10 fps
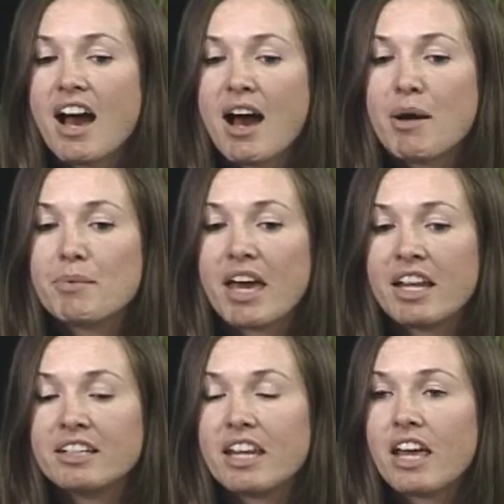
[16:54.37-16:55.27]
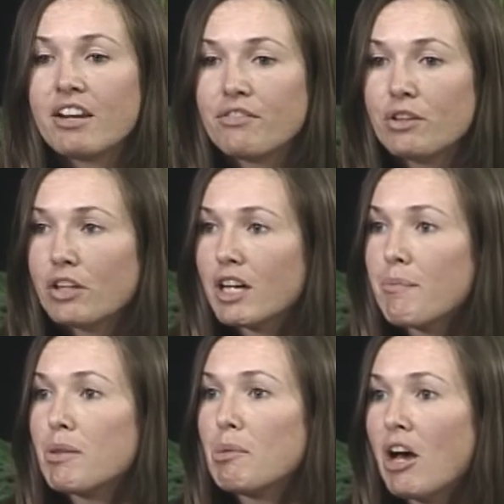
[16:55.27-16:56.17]
and if you look
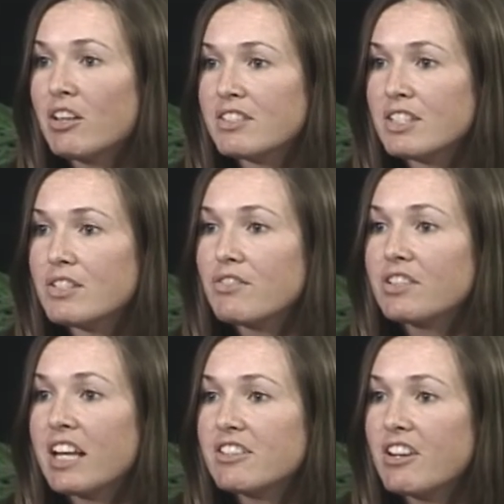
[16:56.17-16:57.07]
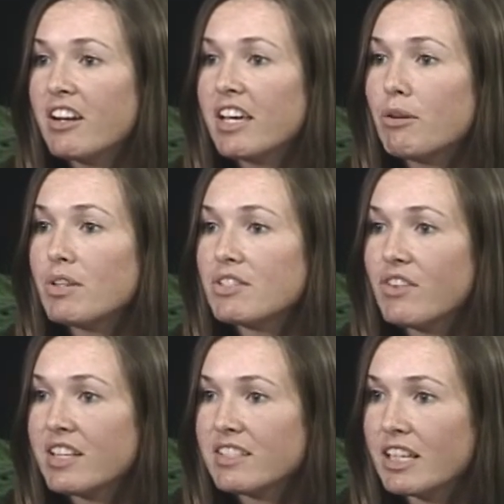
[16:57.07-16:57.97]
up the policies for dense non-aqueous
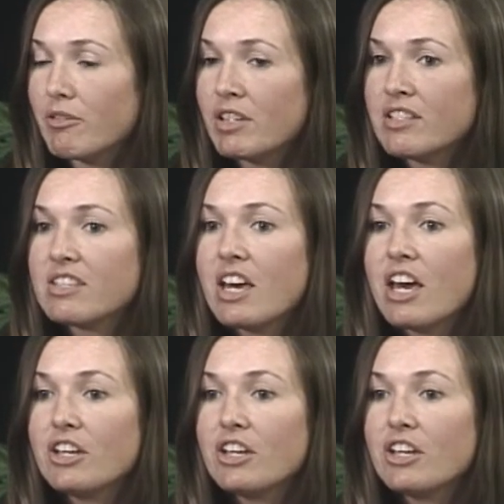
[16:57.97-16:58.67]
phase liquids,